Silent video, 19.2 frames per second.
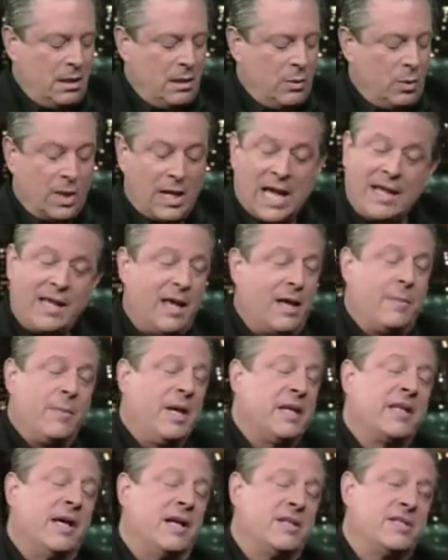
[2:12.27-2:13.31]
Well, I can't
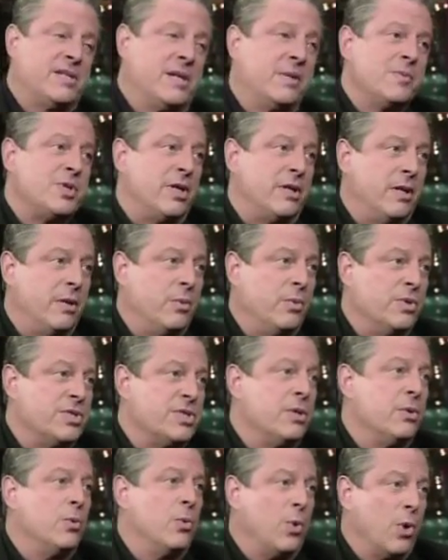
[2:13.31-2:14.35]
make that assumption. It
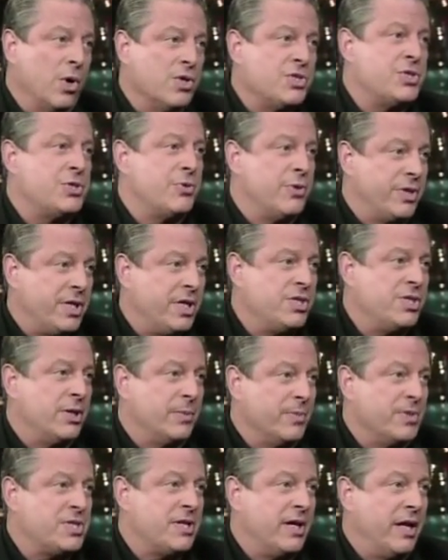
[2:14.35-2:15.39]
was the worst strategic
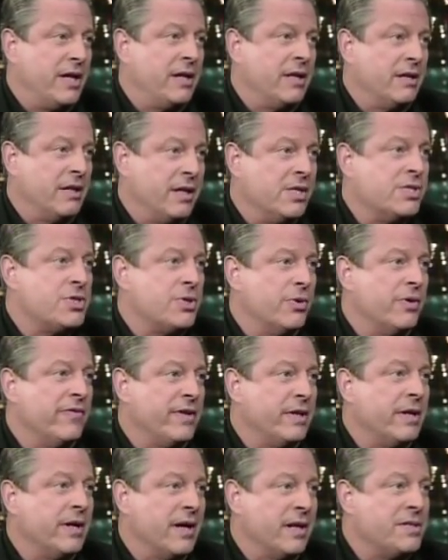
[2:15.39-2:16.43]
mistake in the history of
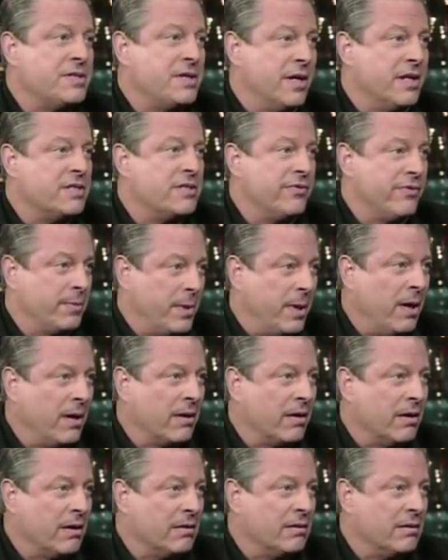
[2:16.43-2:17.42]
the United States of America.